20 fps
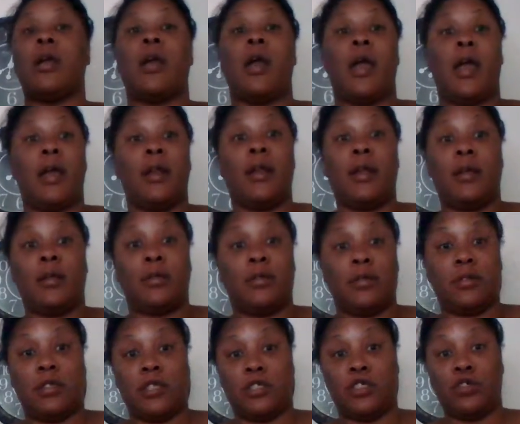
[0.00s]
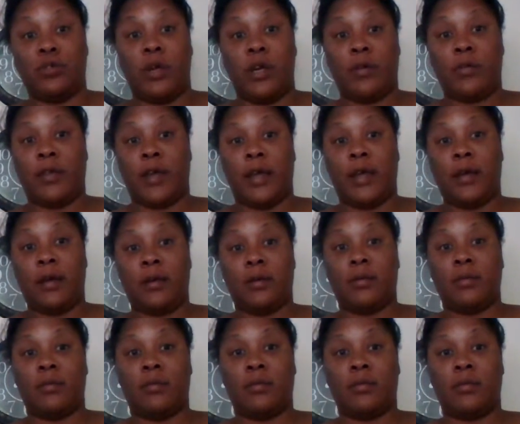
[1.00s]
And did you hear that
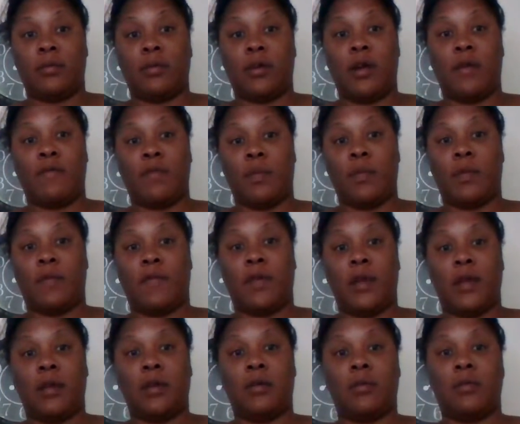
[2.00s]
come from the vent?